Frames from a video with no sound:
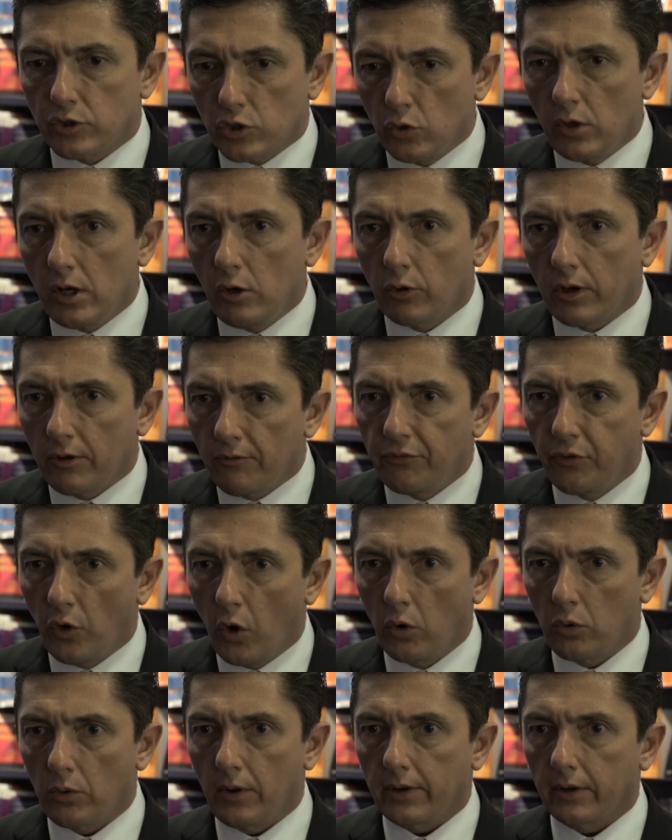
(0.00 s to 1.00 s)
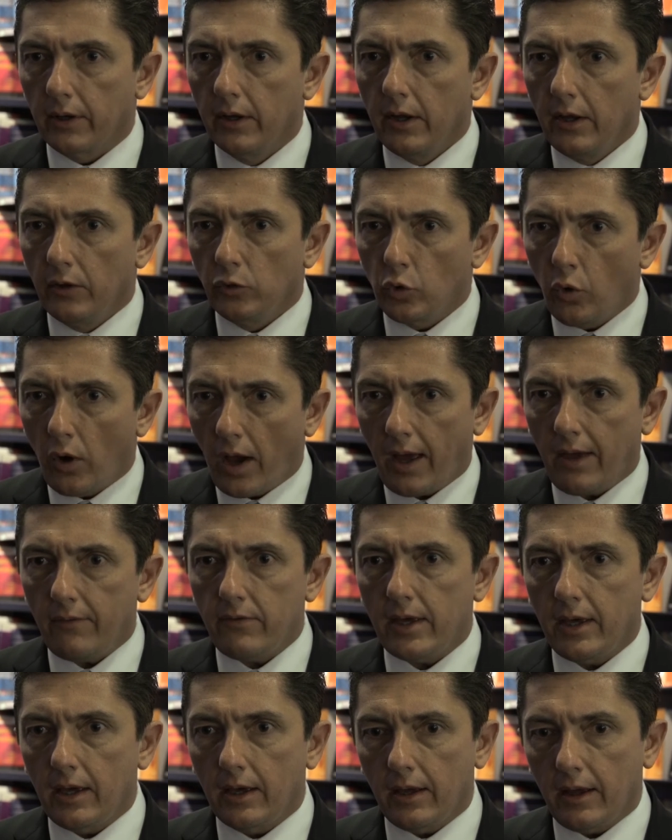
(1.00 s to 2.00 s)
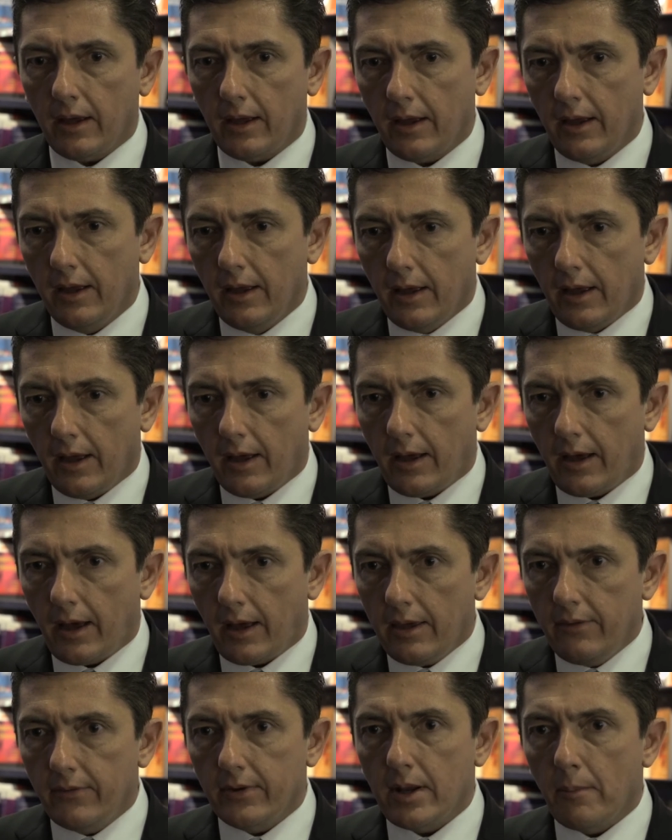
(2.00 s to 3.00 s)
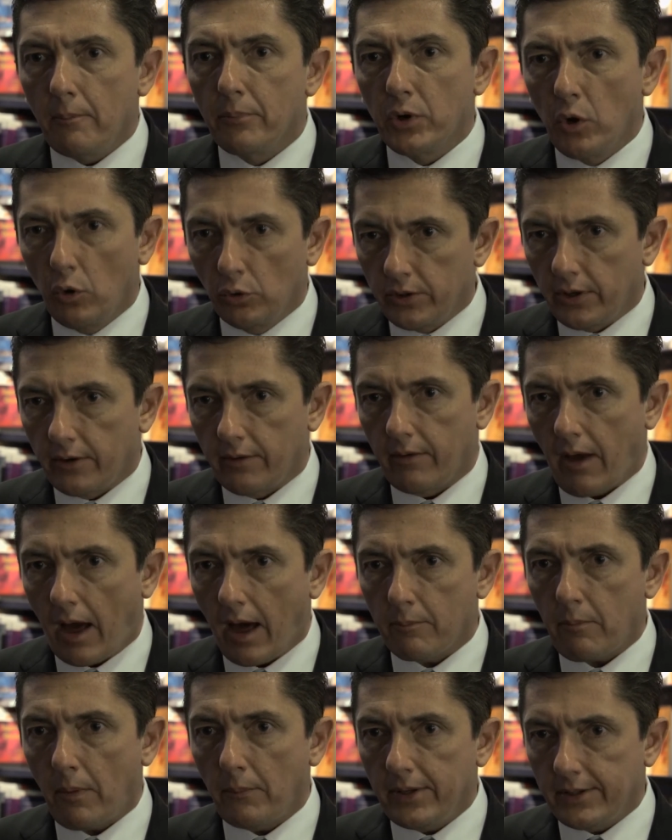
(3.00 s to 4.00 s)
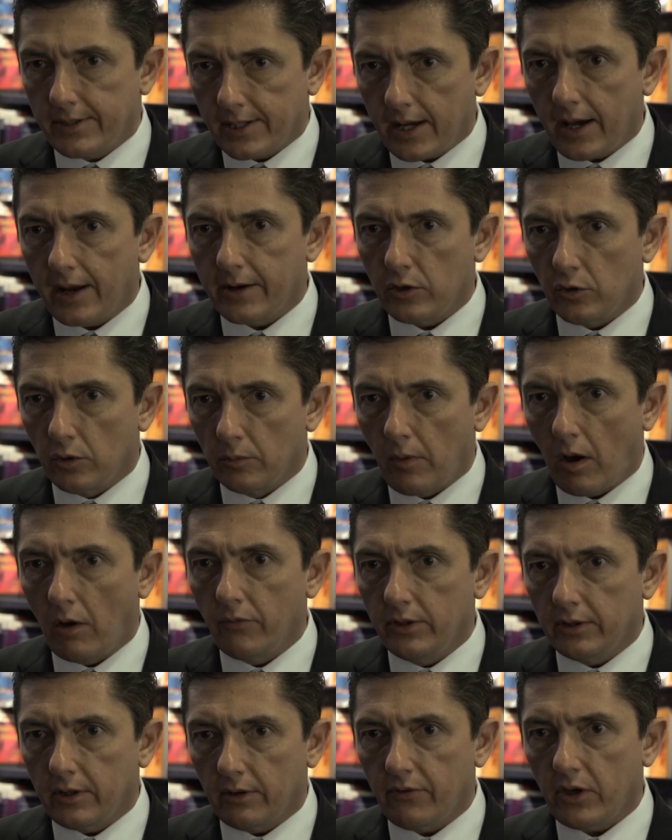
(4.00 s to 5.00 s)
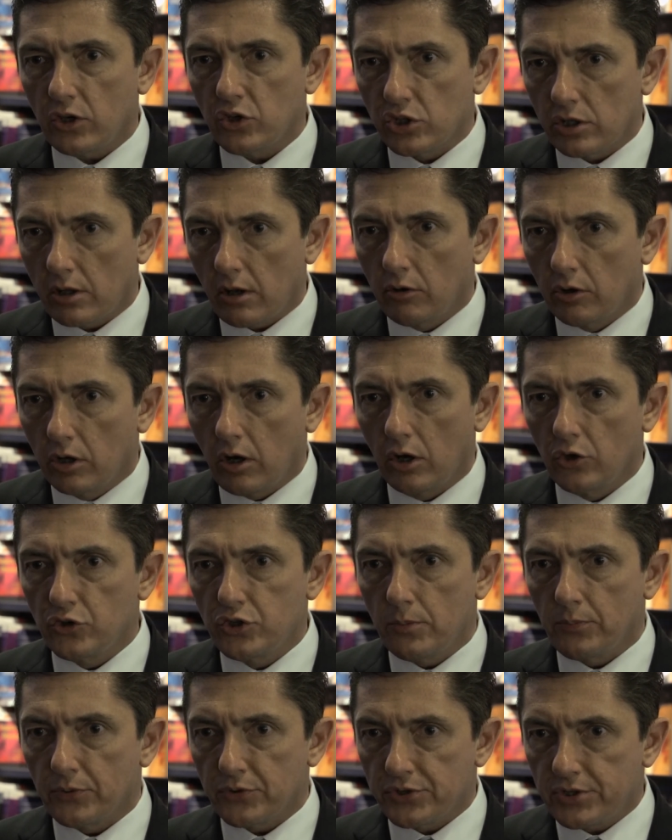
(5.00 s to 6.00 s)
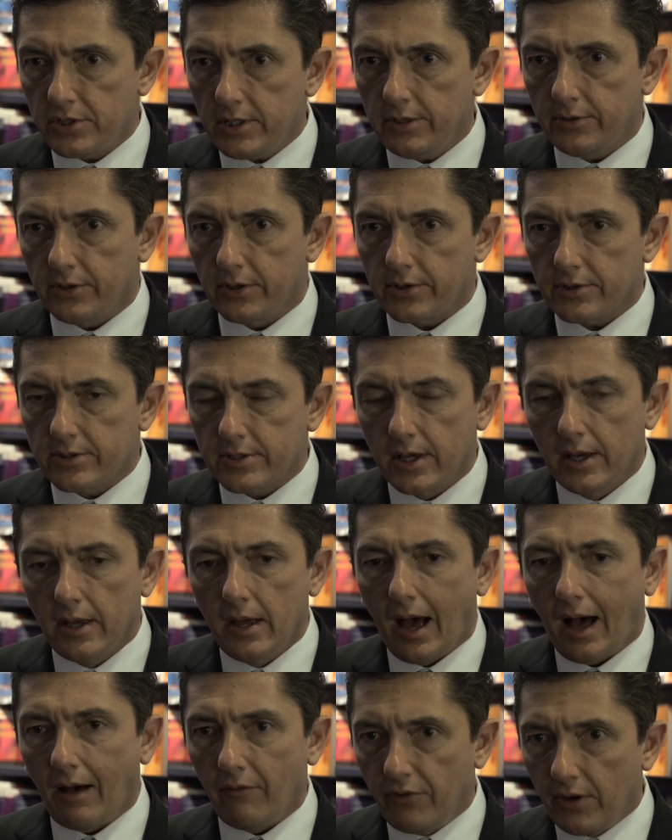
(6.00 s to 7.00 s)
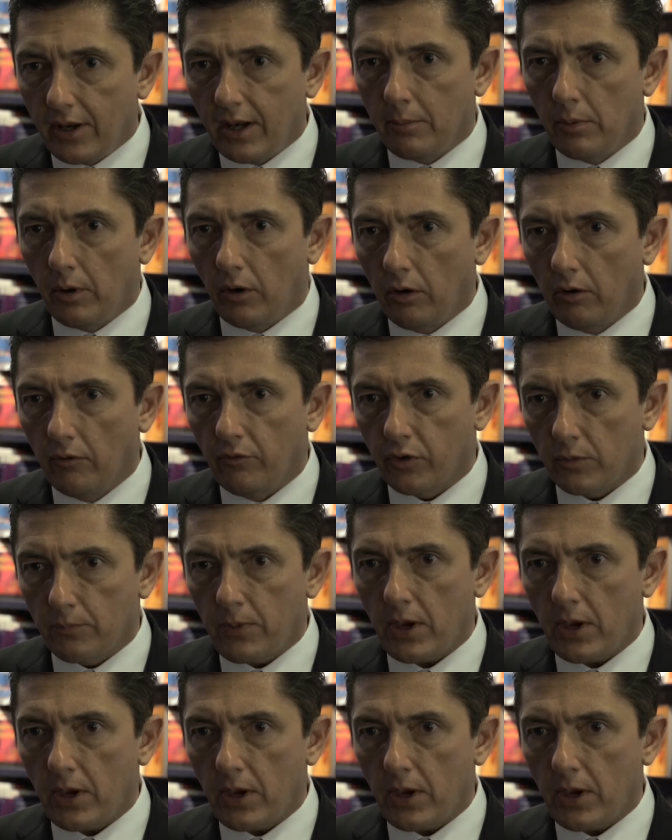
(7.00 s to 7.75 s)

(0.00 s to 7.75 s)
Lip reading: truly looking forward to having even a broader armamentarium of interventional oncology procedures available for